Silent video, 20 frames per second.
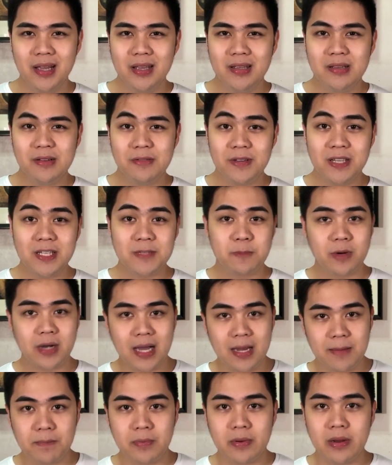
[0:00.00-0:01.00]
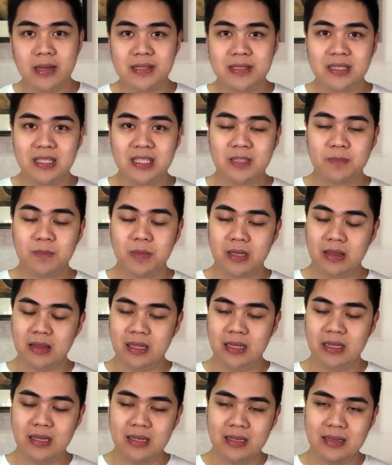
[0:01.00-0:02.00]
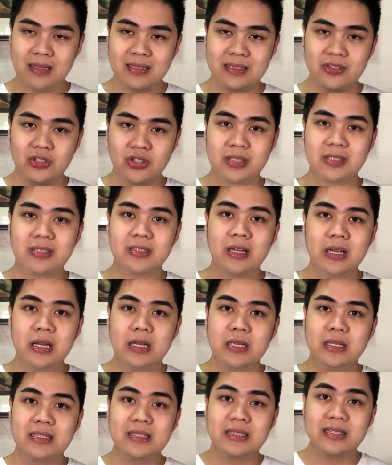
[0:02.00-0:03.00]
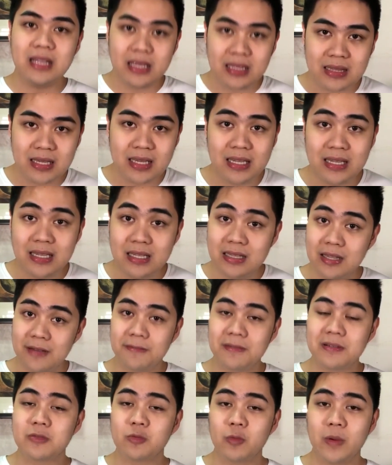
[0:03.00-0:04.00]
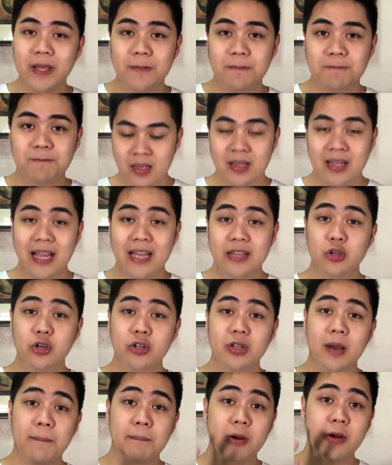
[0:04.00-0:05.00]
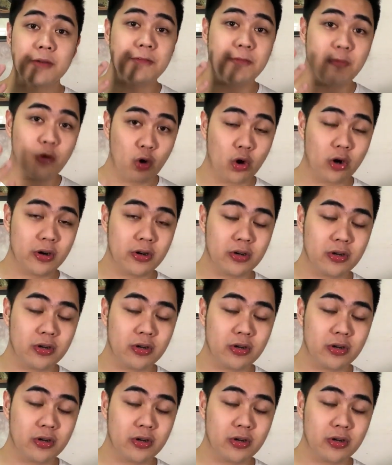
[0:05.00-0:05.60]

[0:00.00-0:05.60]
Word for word: yung Facebook ad policies, but it's just stated in a different way. Ito, number 4,